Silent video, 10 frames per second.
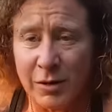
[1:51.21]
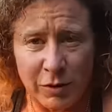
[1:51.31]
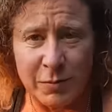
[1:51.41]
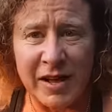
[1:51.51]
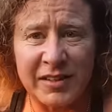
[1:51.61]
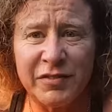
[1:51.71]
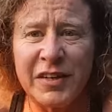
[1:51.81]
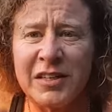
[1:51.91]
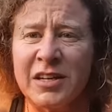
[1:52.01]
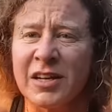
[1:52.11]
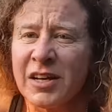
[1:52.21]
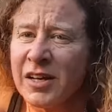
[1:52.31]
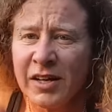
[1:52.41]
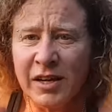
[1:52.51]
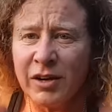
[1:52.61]
with Matt Levine
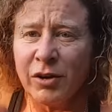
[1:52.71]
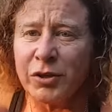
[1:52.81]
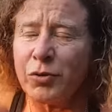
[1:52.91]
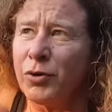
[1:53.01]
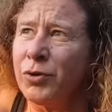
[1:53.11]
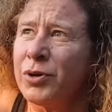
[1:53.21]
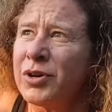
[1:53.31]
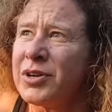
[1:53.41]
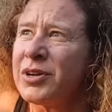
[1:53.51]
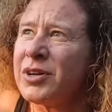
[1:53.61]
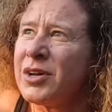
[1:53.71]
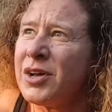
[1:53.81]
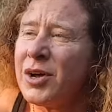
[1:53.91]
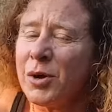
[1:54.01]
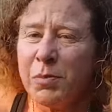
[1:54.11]
and all the crew.
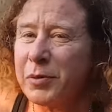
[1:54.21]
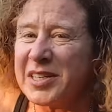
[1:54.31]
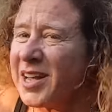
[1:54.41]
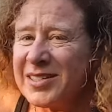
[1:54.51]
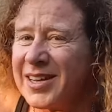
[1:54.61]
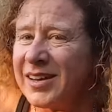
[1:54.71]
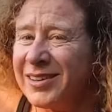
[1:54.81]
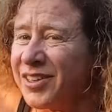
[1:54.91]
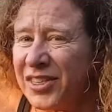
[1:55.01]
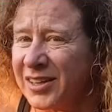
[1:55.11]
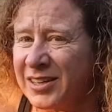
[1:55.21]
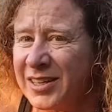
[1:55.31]
But besides that, nothing.